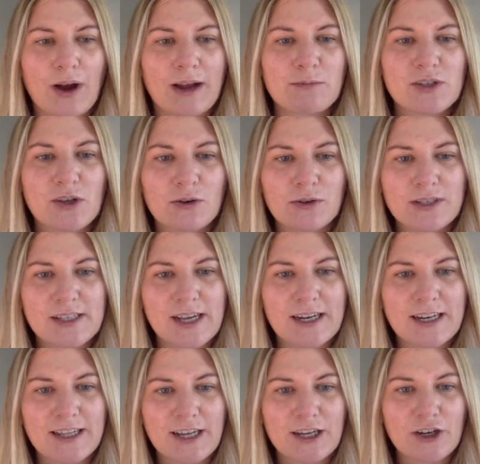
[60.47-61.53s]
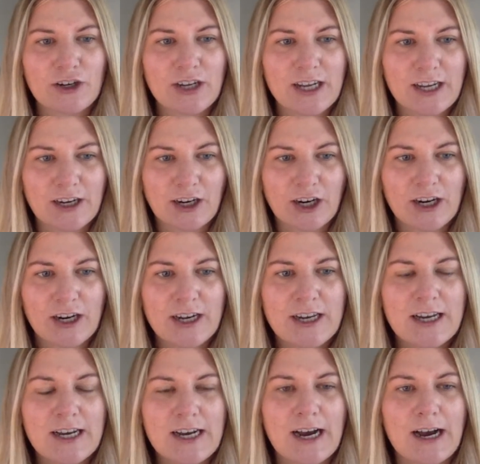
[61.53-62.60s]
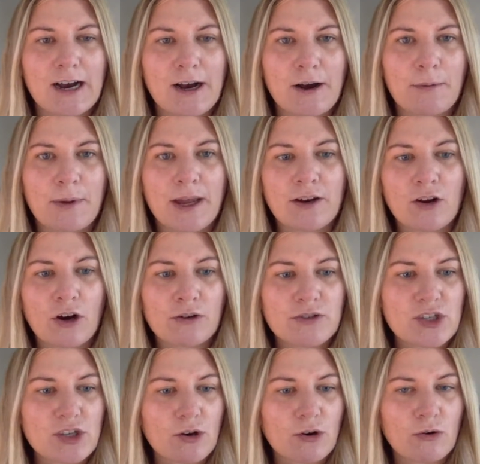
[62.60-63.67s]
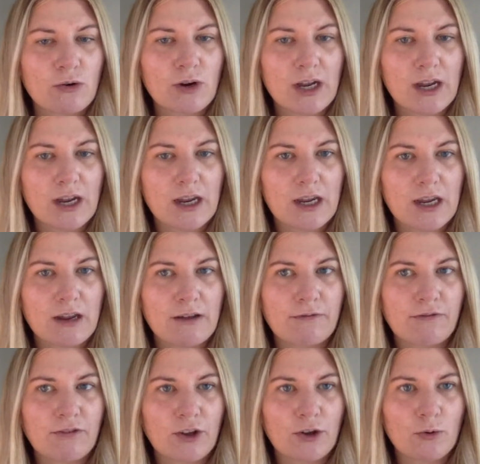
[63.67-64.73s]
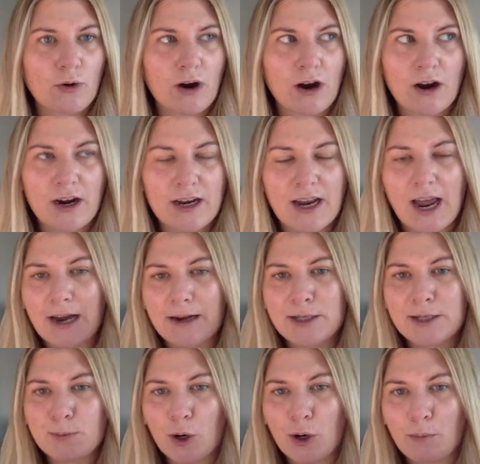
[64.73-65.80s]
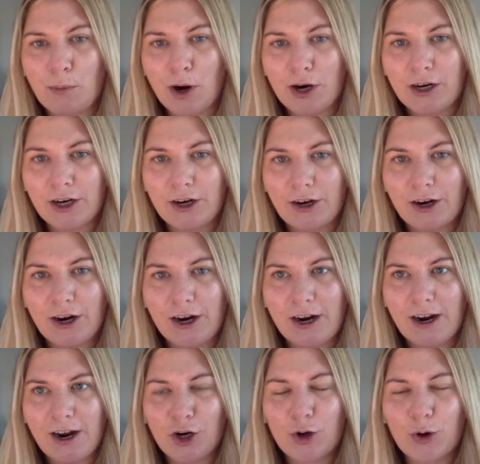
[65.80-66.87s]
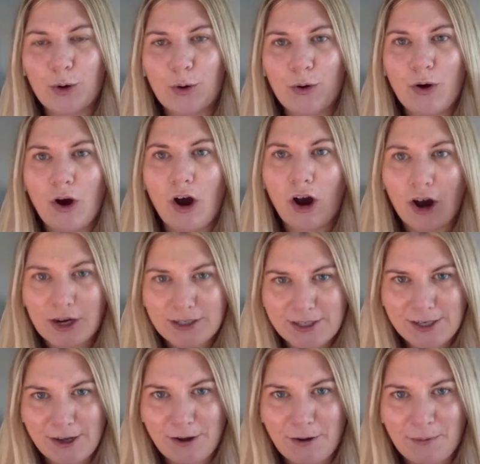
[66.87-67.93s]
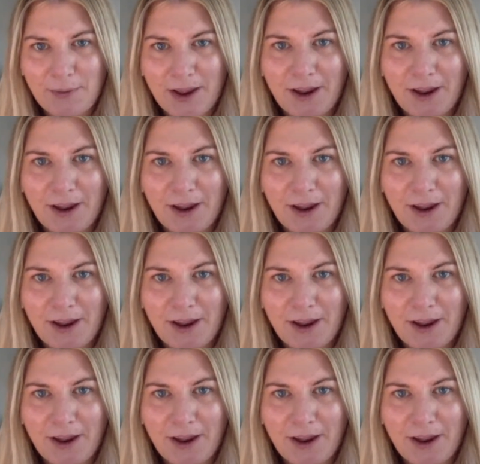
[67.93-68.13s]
I'm so excited that you're here. And also, if you are an expert marketer, awesome.